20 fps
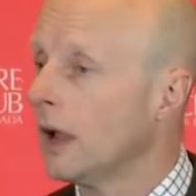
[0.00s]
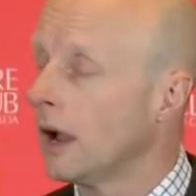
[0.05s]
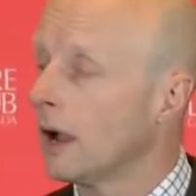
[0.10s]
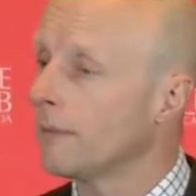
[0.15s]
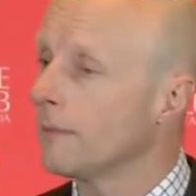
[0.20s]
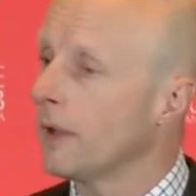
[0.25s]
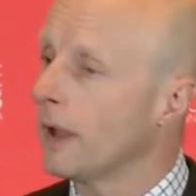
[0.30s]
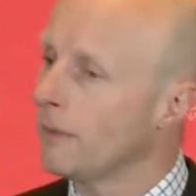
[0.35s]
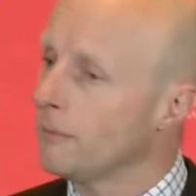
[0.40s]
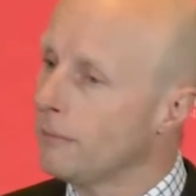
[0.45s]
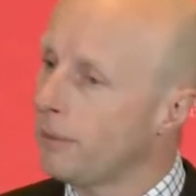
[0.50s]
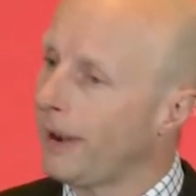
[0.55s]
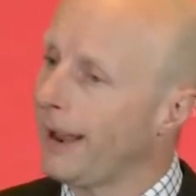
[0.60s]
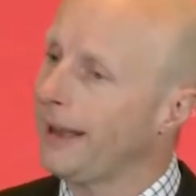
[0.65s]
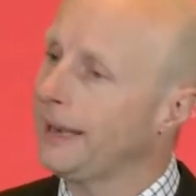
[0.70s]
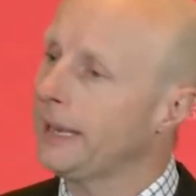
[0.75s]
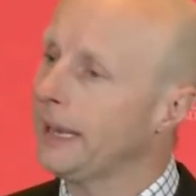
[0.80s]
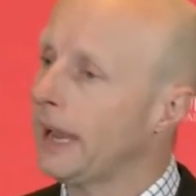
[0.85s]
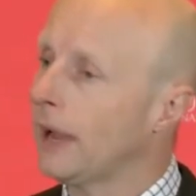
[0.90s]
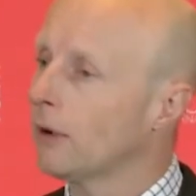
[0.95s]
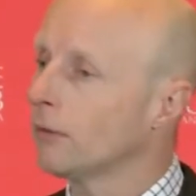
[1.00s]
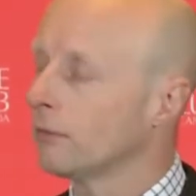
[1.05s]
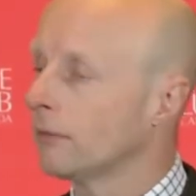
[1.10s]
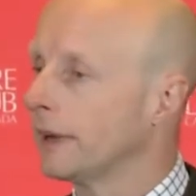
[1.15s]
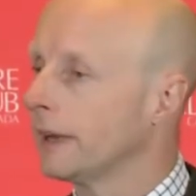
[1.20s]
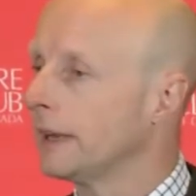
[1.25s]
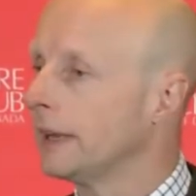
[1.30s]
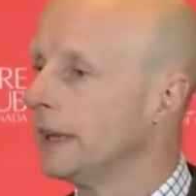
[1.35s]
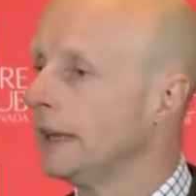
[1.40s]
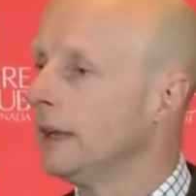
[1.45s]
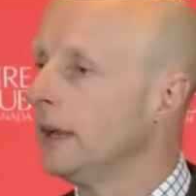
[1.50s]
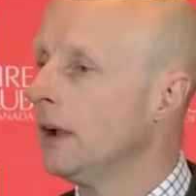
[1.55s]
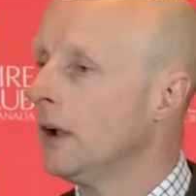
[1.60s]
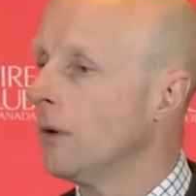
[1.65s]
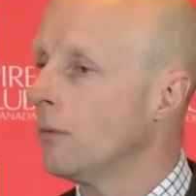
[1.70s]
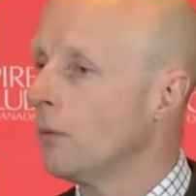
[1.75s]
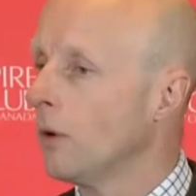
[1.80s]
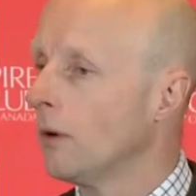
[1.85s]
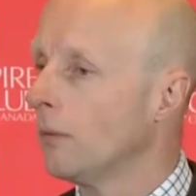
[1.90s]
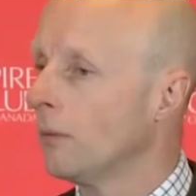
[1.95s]
um, and planning out really
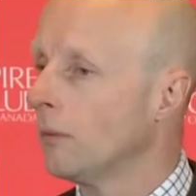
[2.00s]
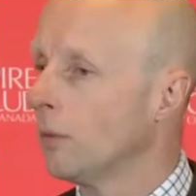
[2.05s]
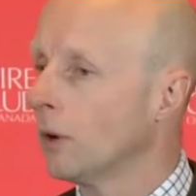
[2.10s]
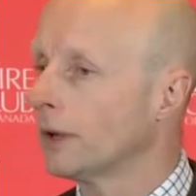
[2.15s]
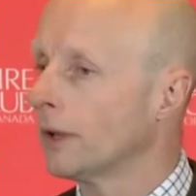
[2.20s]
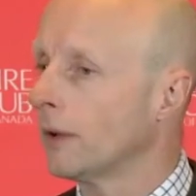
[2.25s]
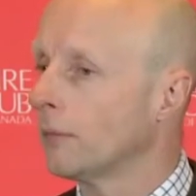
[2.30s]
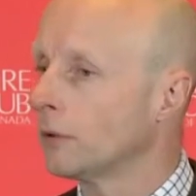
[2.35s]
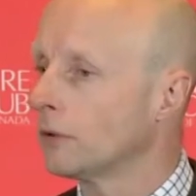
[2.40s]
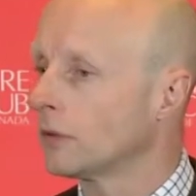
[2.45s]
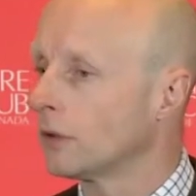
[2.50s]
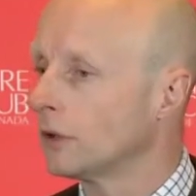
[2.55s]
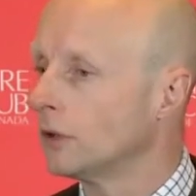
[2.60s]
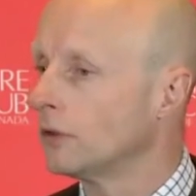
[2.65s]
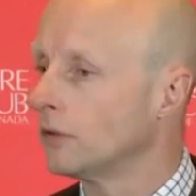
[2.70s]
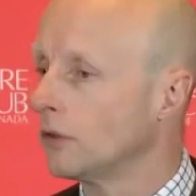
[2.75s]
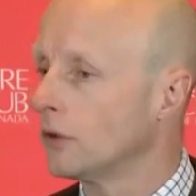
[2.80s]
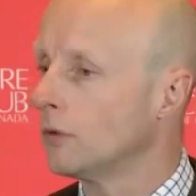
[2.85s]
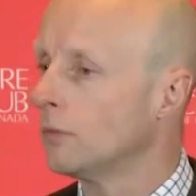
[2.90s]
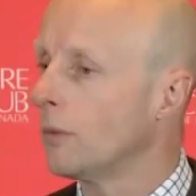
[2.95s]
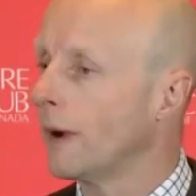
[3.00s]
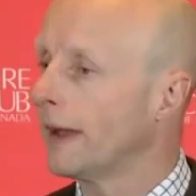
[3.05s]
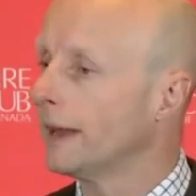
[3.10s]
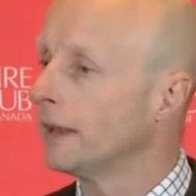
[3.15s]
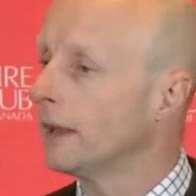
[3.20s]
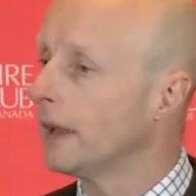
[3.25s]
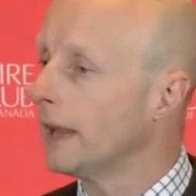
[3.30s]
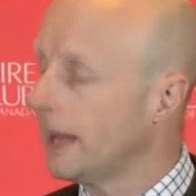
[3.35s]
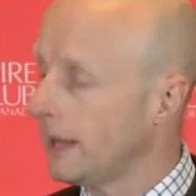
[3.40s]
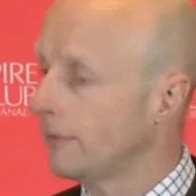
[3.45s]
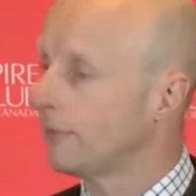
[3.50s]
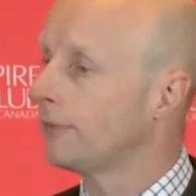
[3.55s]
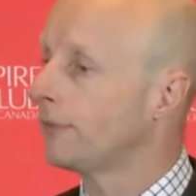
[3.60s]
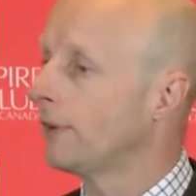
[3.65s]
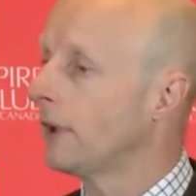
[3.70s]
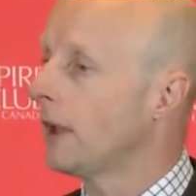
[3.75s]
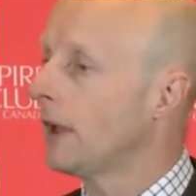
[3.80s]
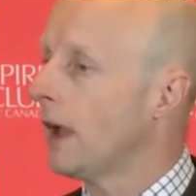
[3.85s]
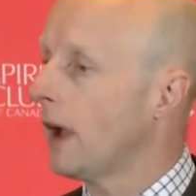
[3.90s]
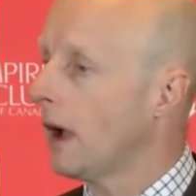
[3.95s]
what, what I was going to do when,
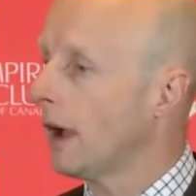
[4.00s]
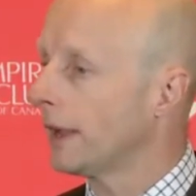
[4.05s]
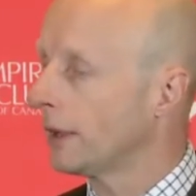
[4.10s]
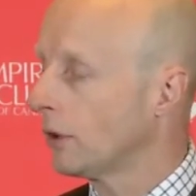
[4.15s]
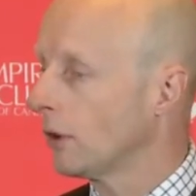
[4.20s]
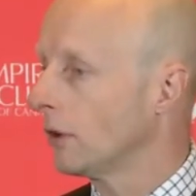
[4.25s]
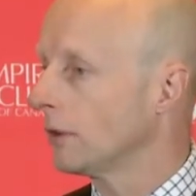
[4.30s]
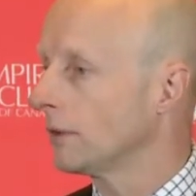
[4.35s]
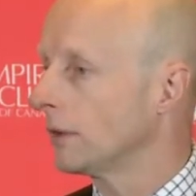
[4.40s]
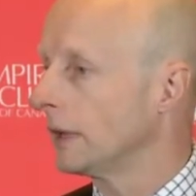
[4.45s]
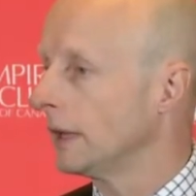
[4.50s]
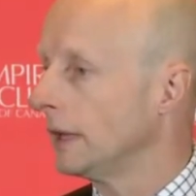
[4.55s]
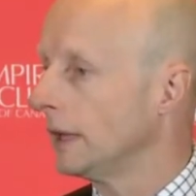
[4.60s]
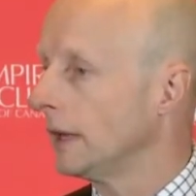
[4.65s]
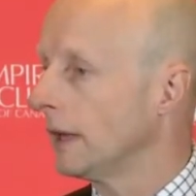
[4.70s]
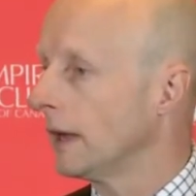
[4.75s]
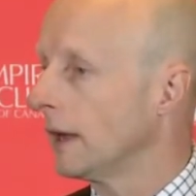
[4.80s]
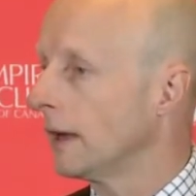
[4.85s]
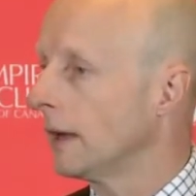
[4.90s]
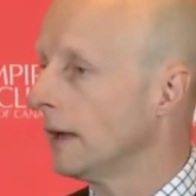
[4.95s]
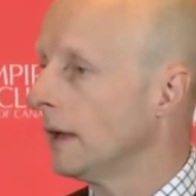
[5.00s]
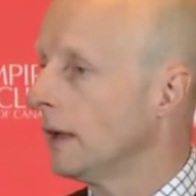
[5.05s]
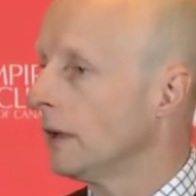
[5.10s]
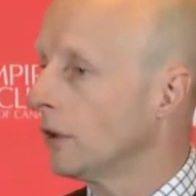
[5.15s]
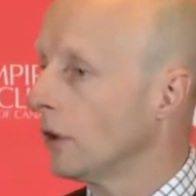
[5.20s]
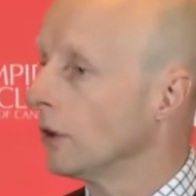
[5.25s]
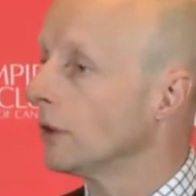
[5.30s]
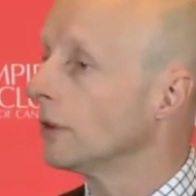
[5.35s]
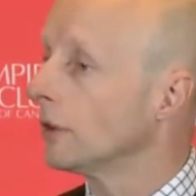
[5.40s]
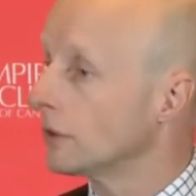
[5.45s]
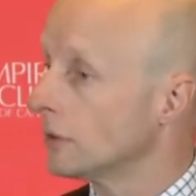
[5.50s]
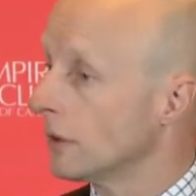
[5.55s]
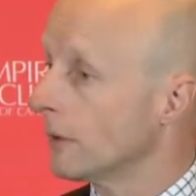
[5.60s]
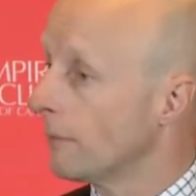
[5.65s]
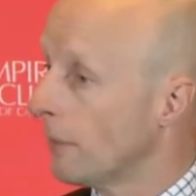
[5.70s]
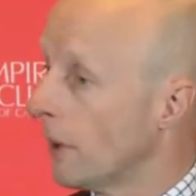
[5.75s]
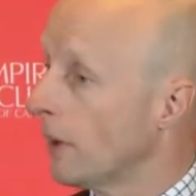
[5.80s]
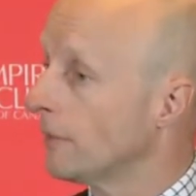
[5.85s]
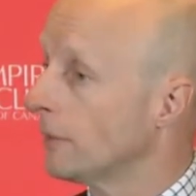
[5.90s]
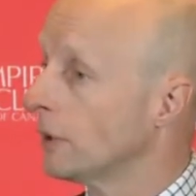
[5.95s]
if I got the, uh, got the, the,
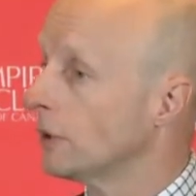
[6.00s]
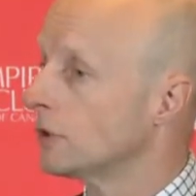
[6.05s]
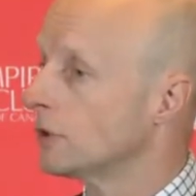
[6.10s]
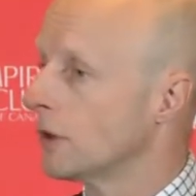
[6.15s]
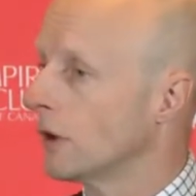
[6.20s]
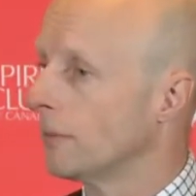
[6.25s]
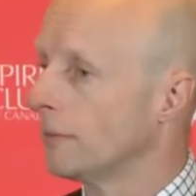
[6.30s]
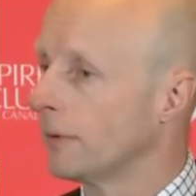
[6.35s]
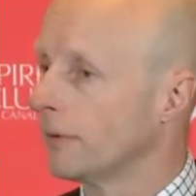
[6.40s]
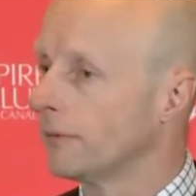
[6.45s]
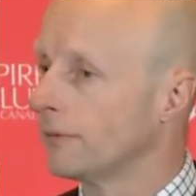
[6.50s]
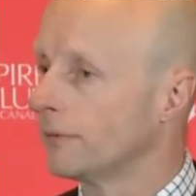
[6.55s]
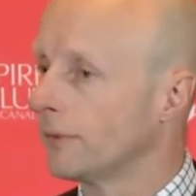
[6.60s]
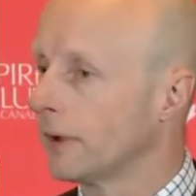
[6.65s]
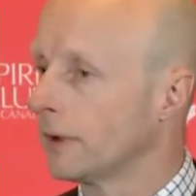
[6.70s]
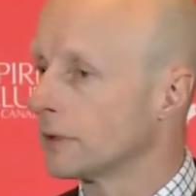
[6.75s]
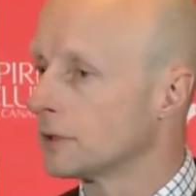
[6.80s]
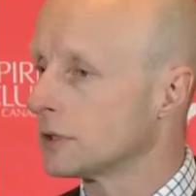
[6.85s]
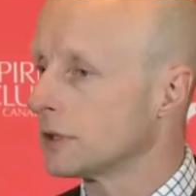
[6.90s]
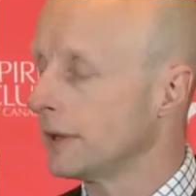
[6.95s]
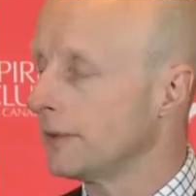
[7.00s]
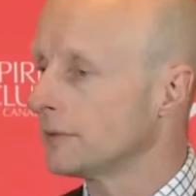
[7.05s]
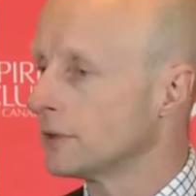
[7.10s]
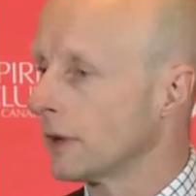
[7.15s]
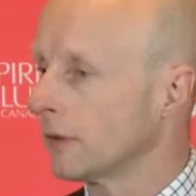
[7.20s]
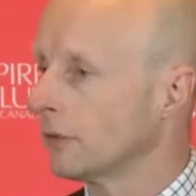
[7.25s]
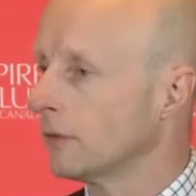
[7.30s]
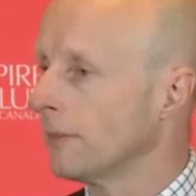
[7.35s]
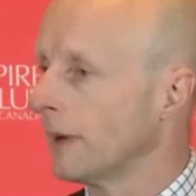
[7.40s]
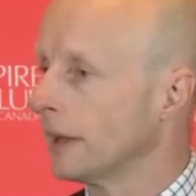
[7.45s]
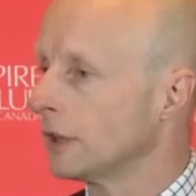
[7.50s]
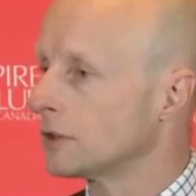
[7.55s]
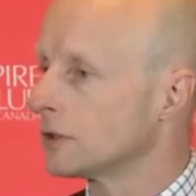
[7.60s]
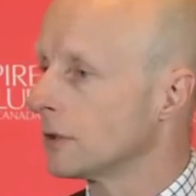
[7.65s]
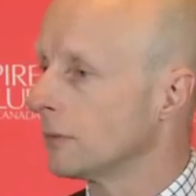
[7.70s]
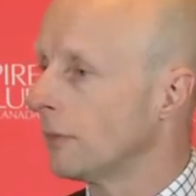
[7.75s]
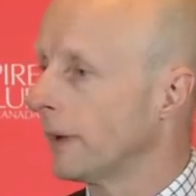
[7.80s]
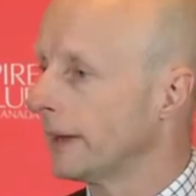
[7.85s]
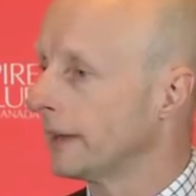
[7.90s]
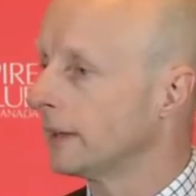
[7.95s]
permanent job of uh, chief general
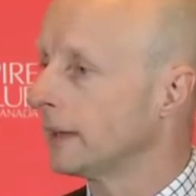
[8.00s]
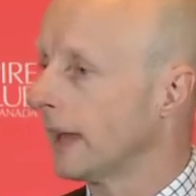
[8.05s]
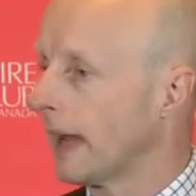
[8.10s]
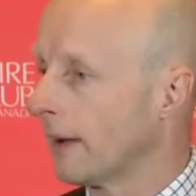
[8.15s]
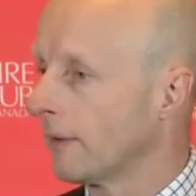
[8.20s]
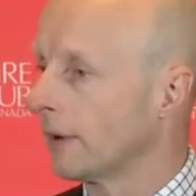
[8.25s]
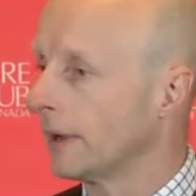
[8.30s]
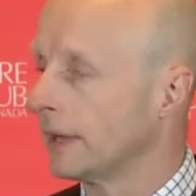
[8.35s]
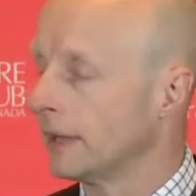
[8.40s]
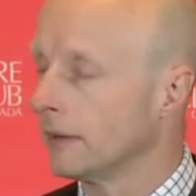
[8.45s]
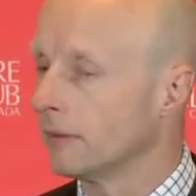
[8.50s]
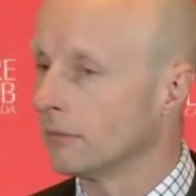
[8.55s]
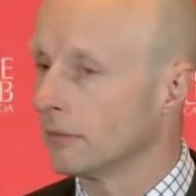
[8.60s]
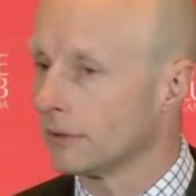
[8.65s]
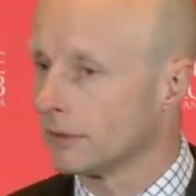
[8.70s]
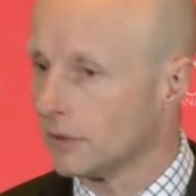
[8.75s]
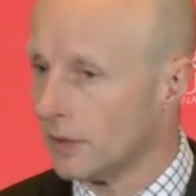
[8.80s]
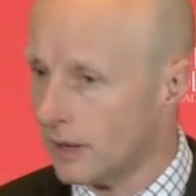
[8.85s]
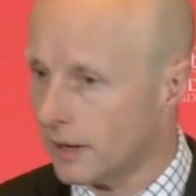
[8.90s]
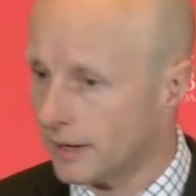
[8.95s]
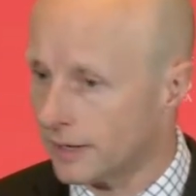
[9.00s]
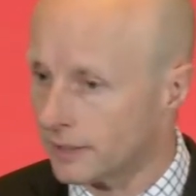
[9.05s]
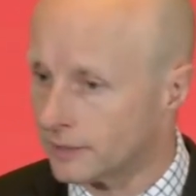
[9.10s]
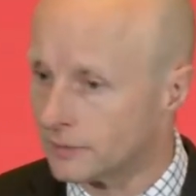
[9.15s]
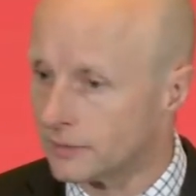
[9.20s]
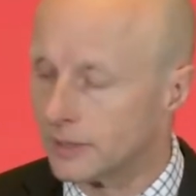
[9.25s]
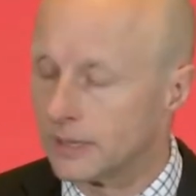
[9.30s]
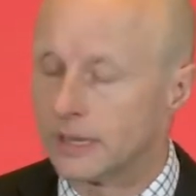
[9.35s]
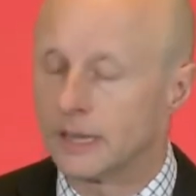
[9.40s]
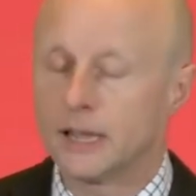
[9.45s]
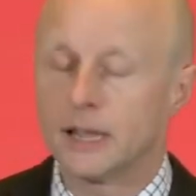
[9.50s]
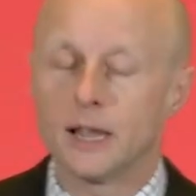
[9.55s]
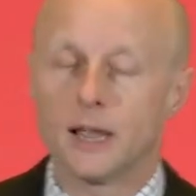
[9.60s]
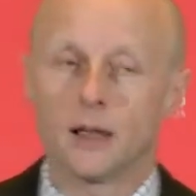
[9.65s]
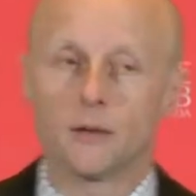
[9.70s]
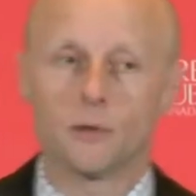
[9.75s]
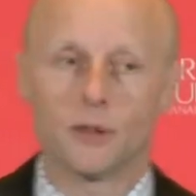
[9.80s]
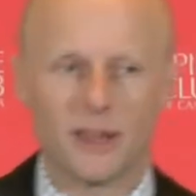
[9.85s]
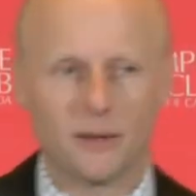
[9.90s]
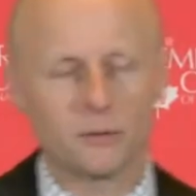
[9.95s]
manager when Gary retired.
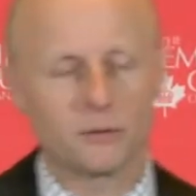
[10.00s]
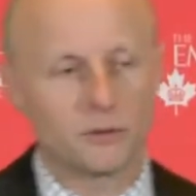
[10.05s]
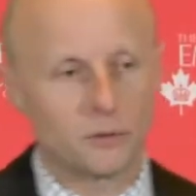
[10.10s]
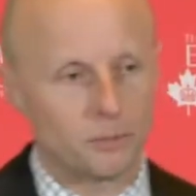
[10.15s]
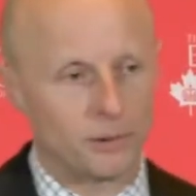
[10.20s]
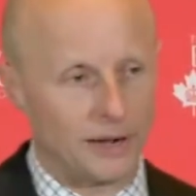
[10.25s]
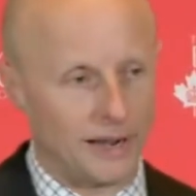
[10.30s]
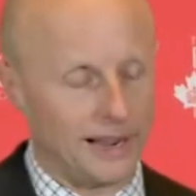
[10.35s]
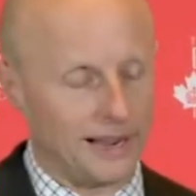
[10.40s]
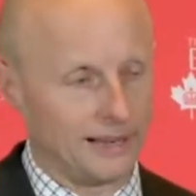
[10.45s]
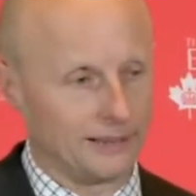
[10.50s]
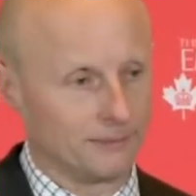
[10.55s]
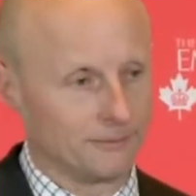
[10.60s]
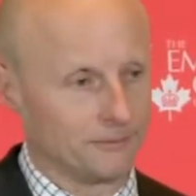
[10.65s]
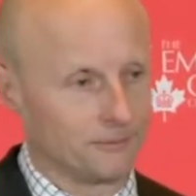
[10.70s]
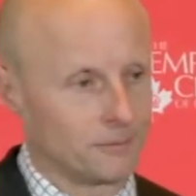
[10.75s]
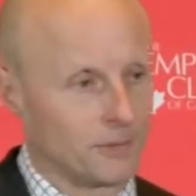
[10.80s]
Uh, well, that was the plan.